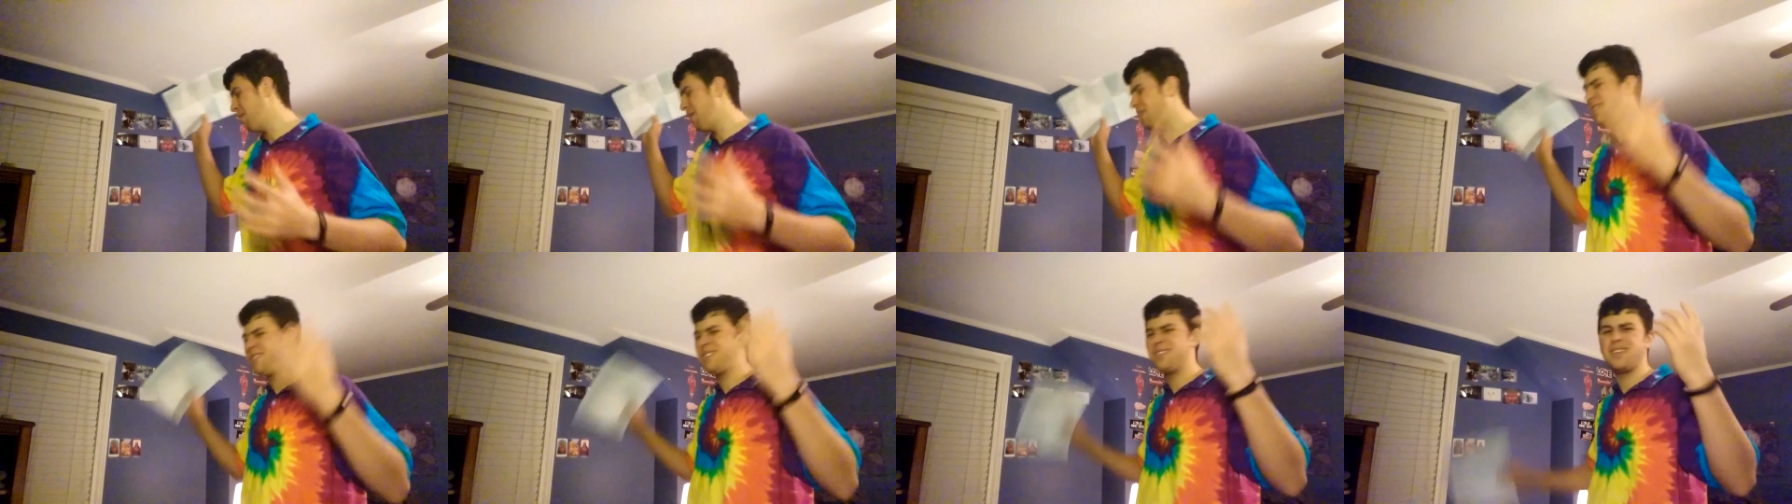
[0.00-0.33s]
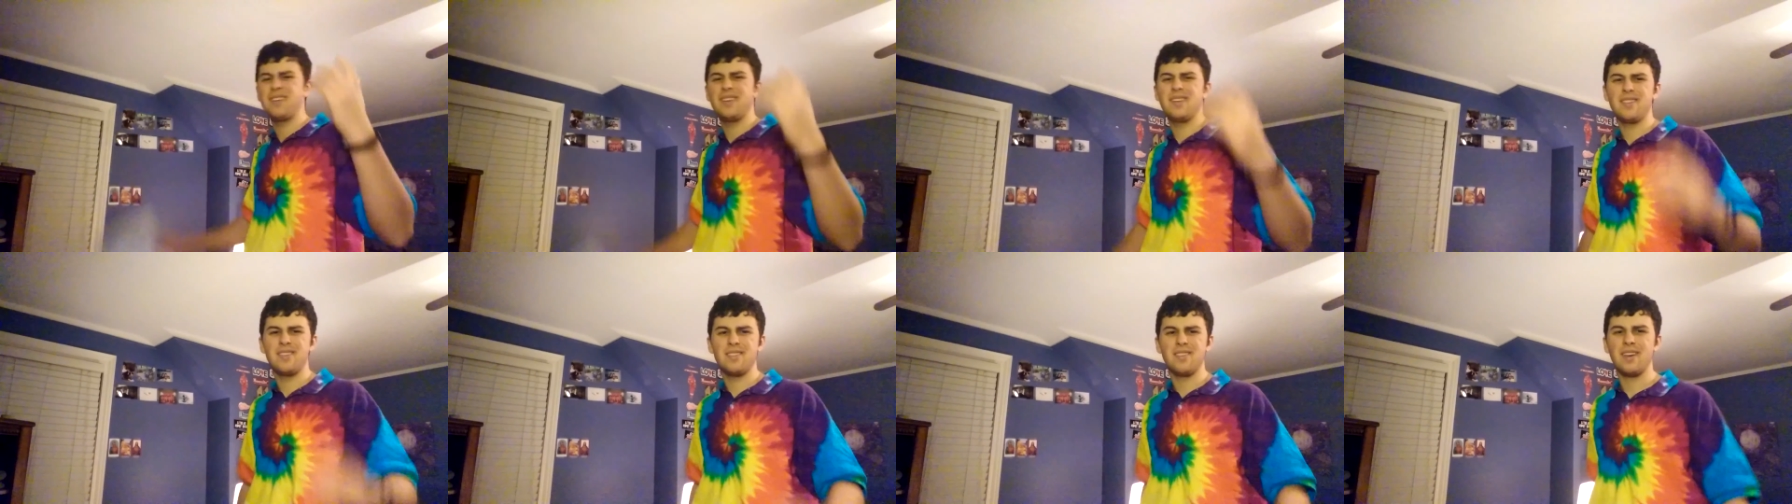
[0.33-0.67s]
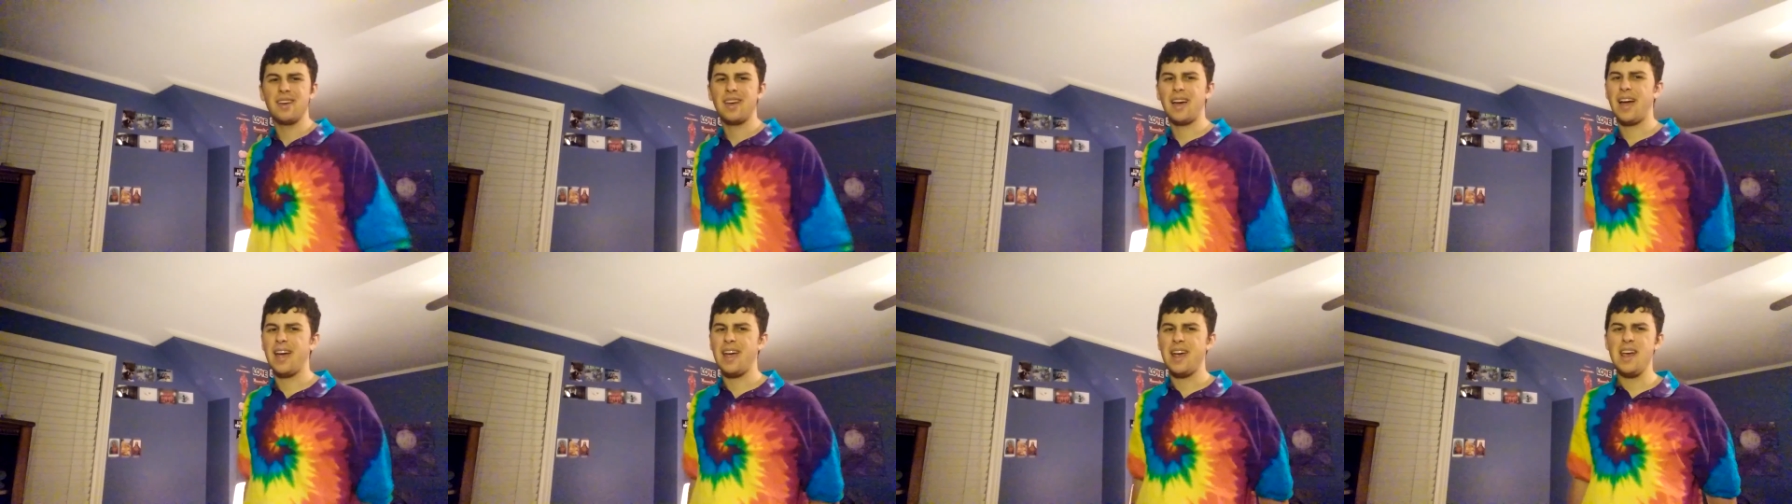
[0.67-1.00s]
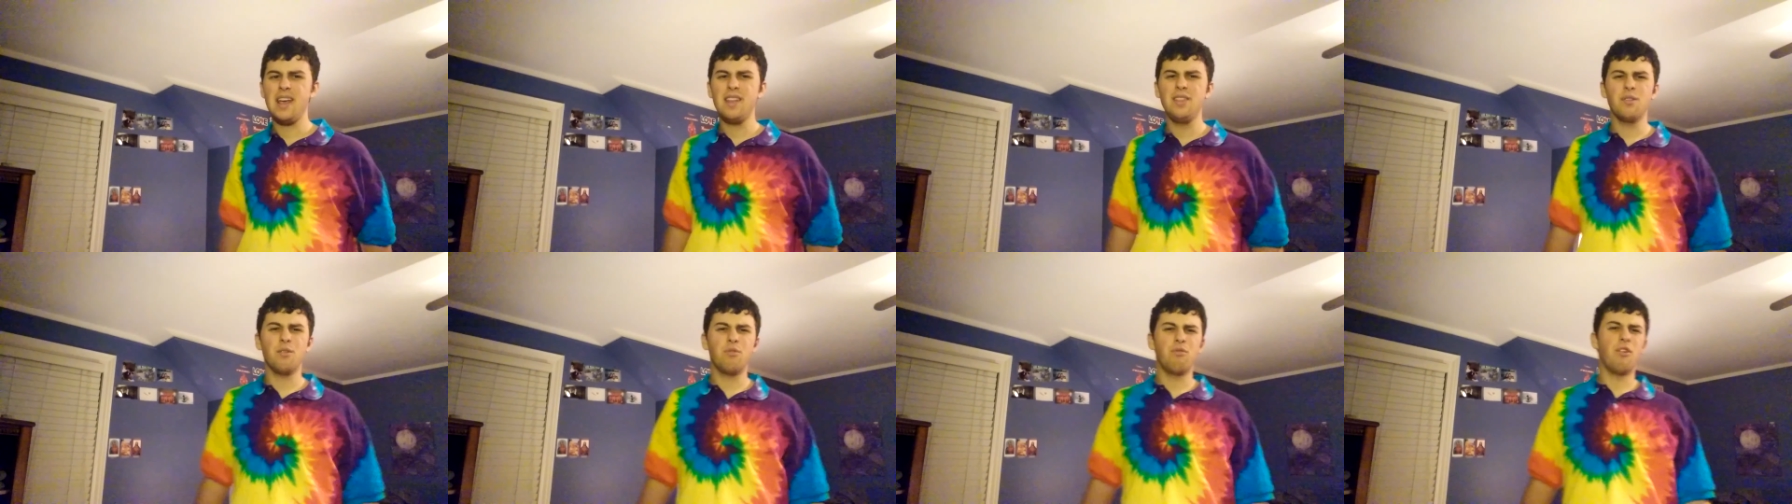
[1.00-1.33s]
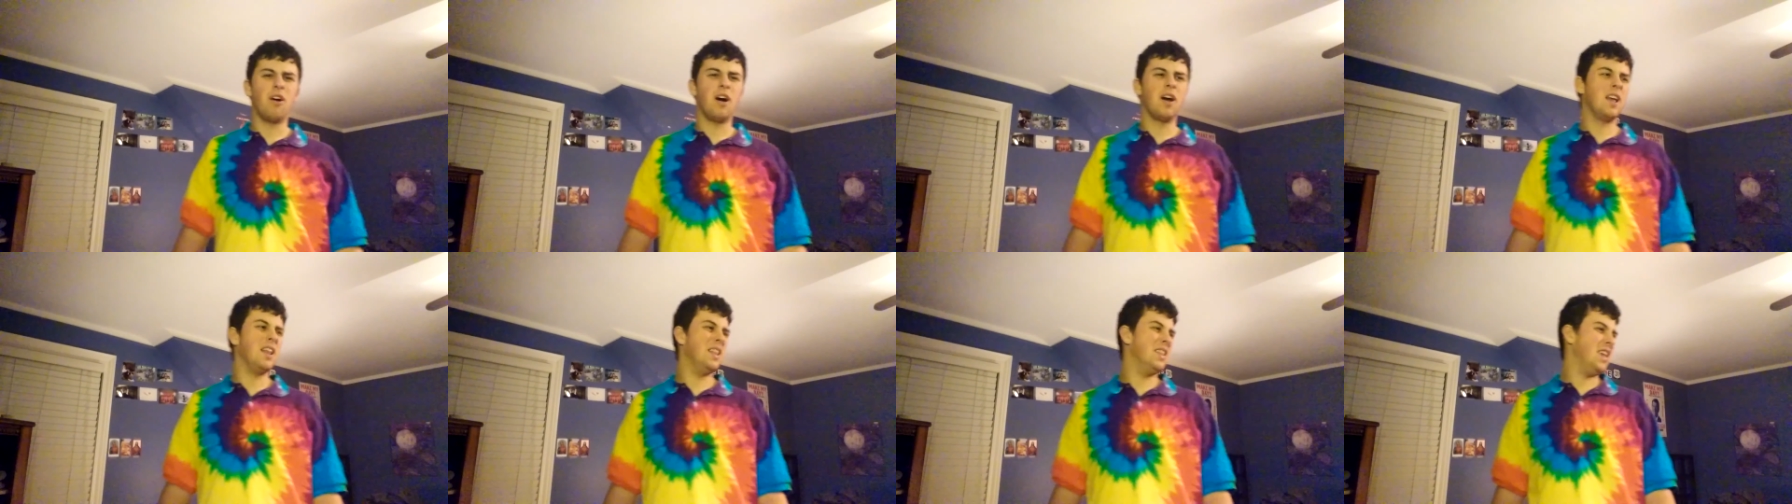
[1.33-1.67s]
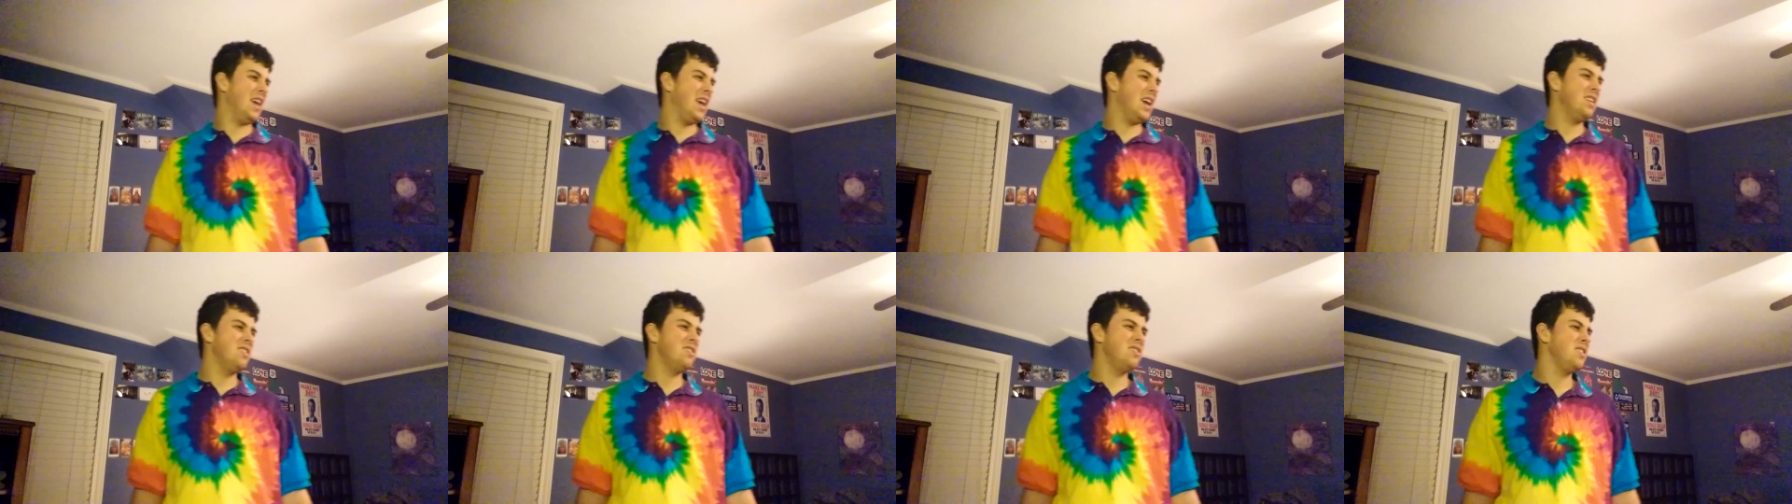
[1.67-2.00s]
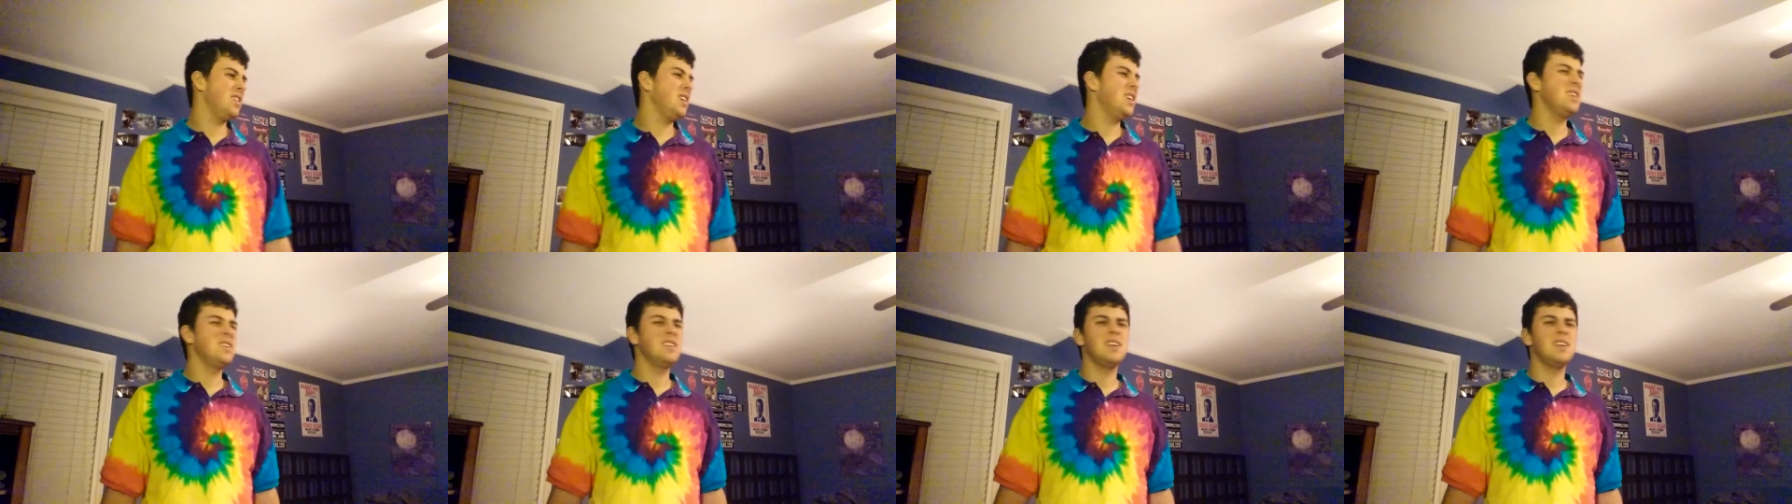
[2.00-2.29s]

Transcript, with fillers: You know, it's, like I hate the fucking dance.